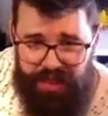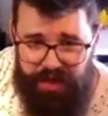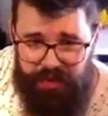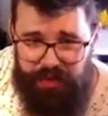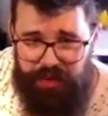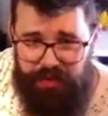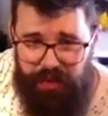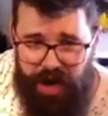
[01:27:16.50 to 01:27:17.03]

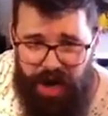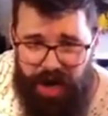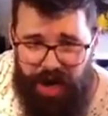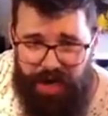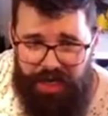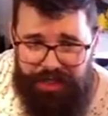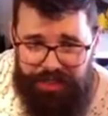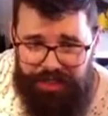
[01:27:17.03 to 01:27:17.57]
we
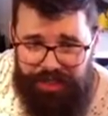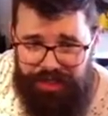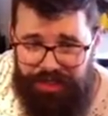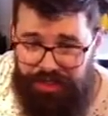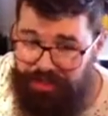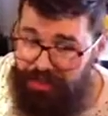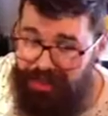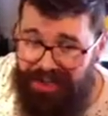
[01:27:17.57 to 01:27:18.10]
wash
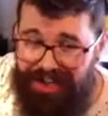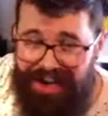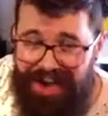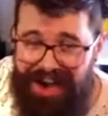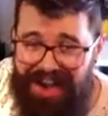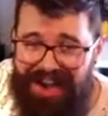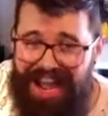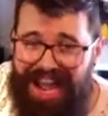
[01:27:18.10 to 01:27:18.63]

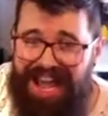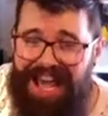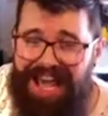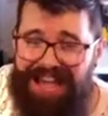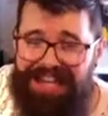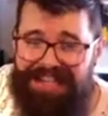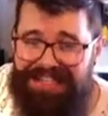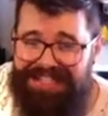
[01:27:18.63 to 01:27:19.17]
our
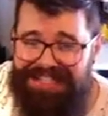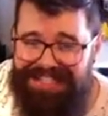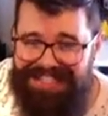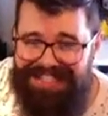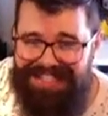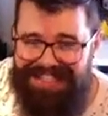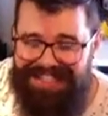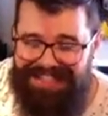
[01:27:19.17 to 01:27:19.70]

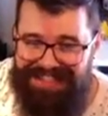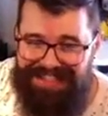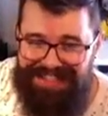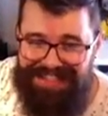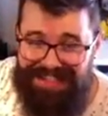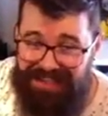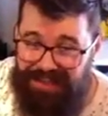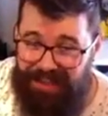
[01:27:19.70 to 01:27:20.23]
hands.
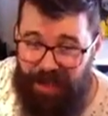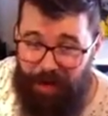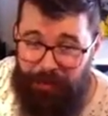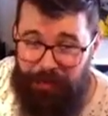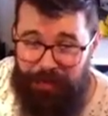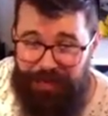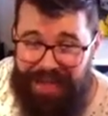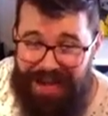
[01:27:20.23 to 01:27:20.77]
I hope we're
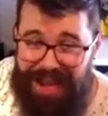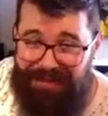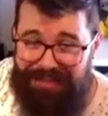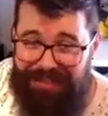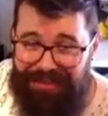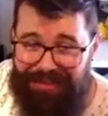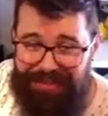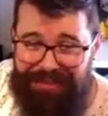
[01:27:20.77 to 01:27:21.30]
doing that now
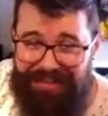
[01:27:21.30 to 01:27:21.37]
too.